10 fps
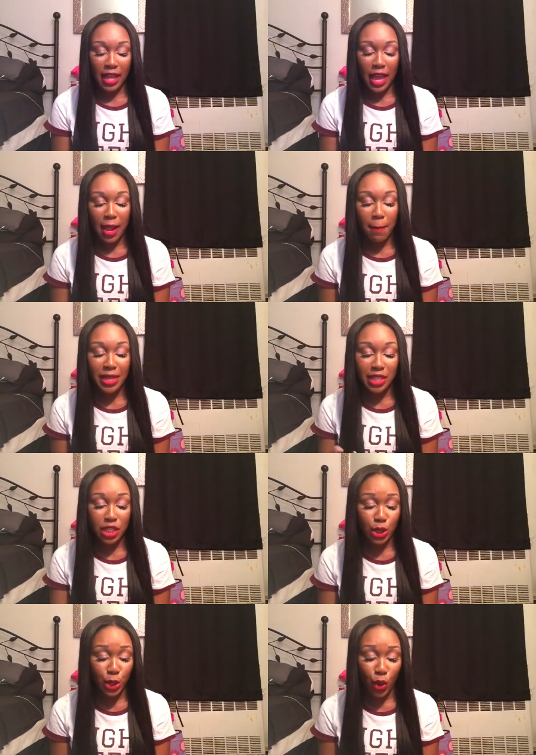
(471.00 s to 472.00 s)
that my
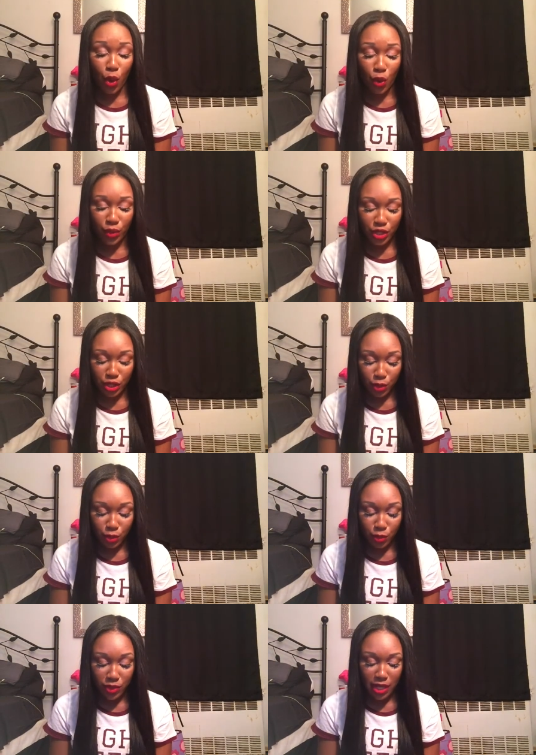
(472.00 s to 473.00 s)
sister always
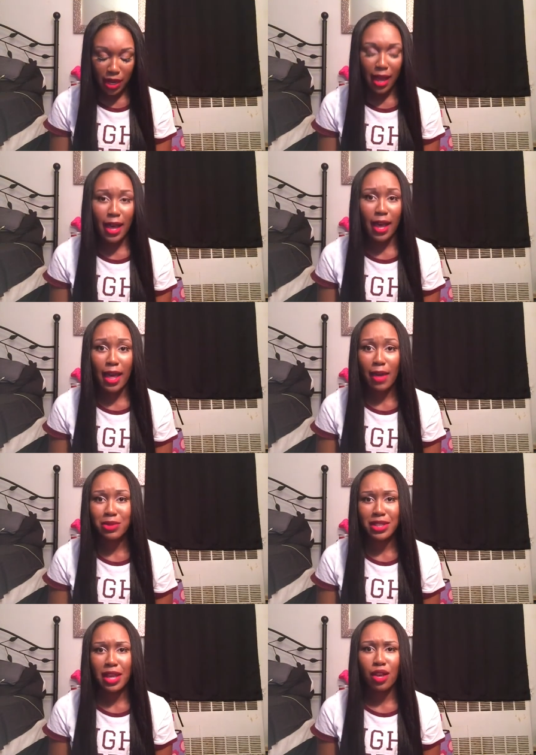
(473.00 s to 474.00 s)
used and I
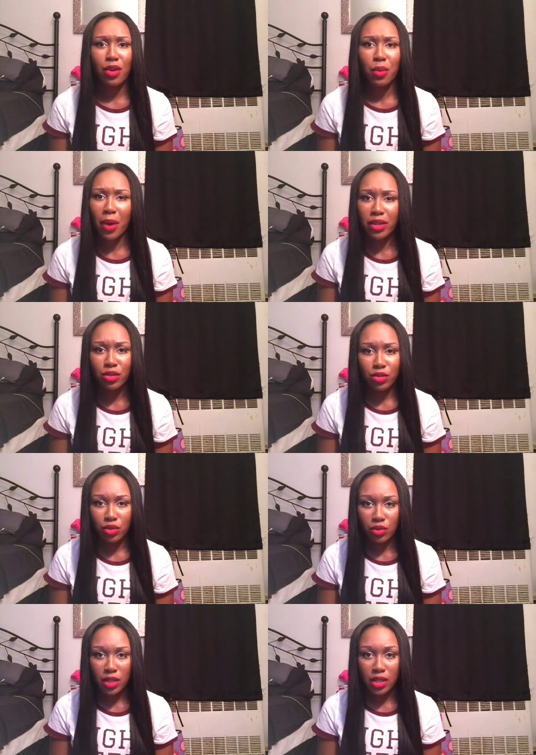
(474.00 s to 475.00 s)
was like, why do you
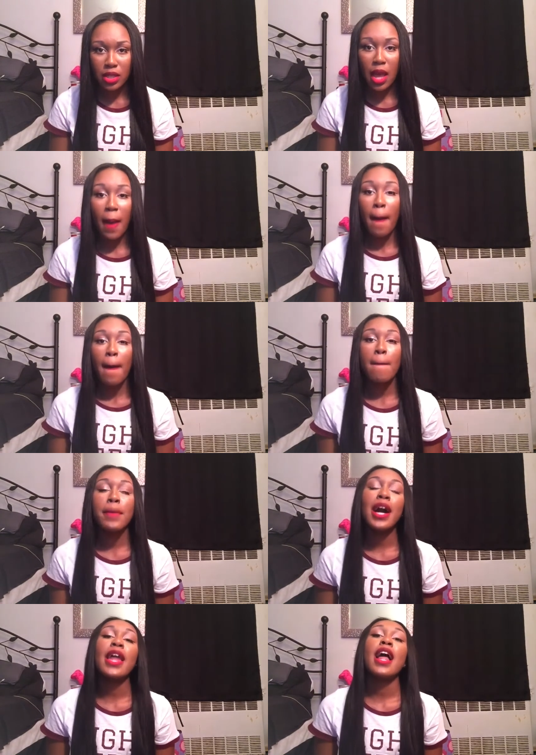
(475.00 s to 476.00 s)
use this?
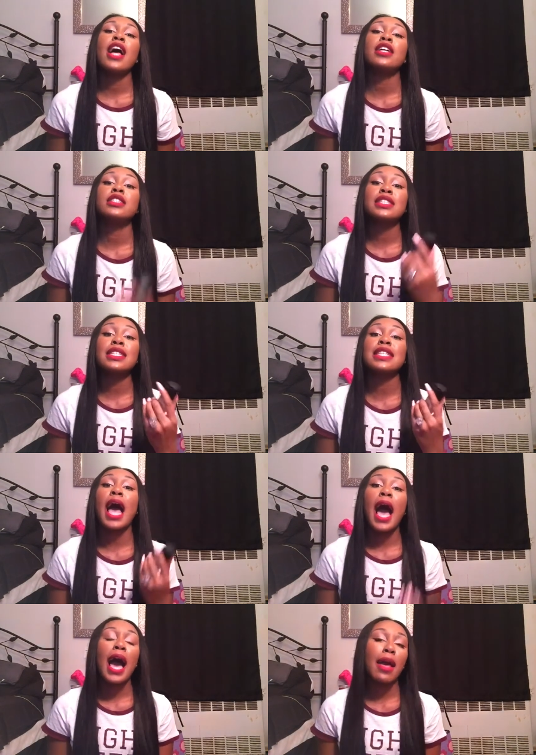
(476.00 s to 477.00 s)
But since
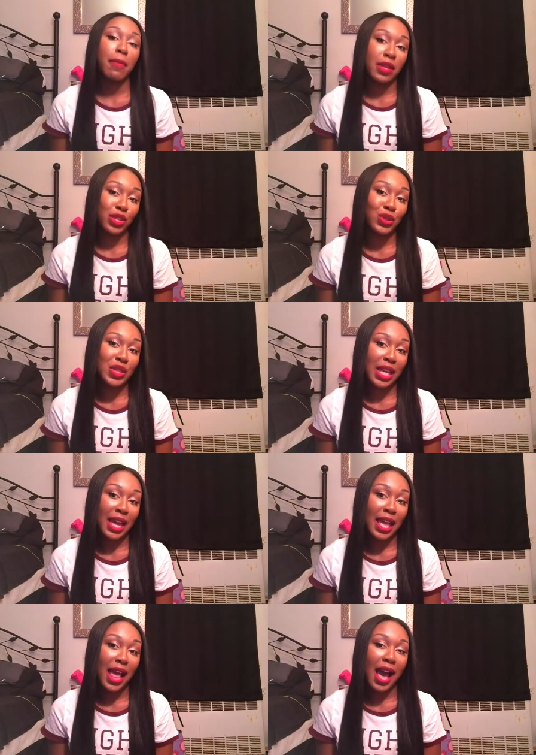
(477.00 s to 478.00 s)
I've been using
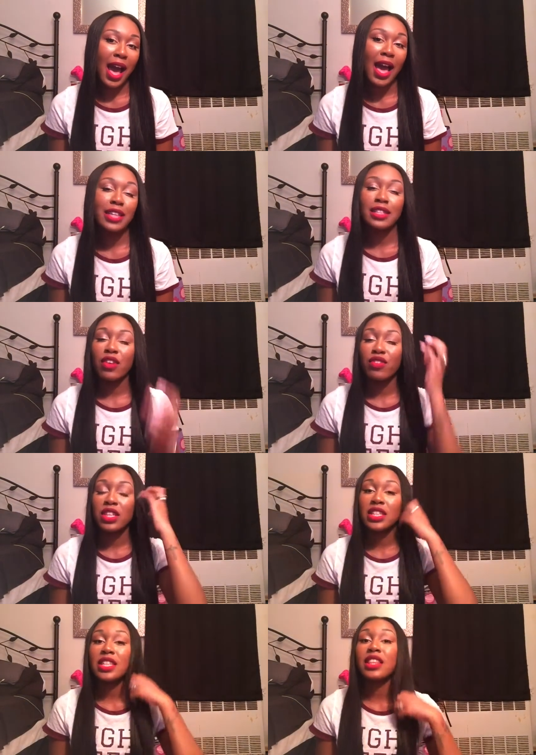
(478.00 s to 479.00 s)
it, I
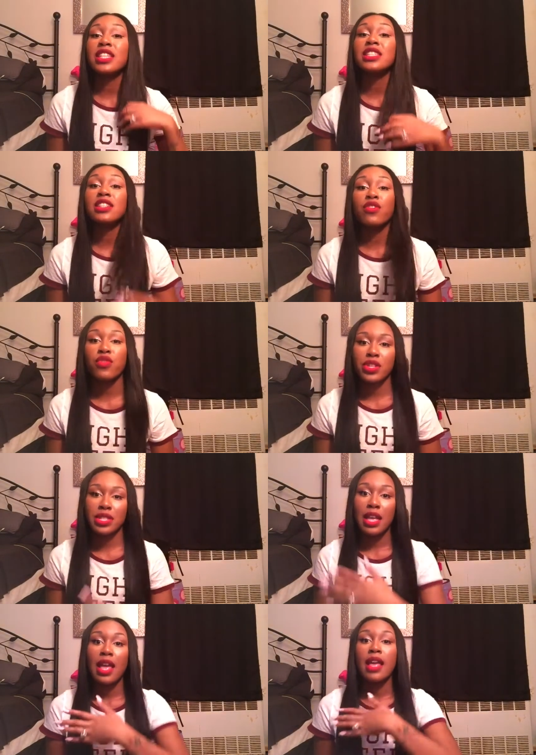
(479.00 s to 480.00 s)
definitely see the difference